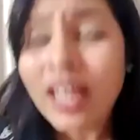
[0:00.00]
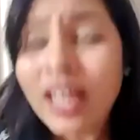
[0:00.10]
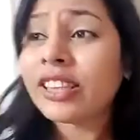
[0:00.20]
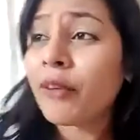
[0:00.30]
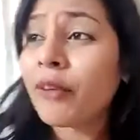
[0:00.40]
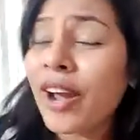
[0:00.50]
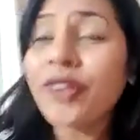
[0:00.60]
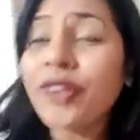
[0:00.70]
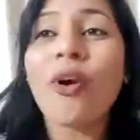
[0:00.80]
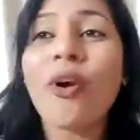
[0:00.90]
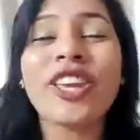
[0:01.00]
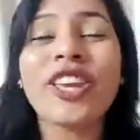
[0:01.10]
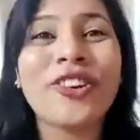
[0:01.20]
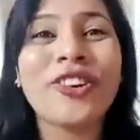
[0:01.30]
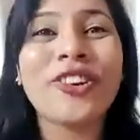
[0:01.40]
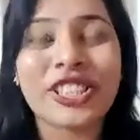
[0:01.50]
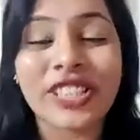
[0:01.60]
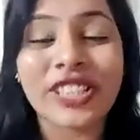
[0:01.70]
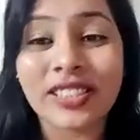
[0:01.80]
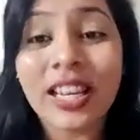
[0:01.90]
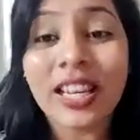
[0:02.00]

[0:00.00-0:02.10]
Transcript: they went walking on streets,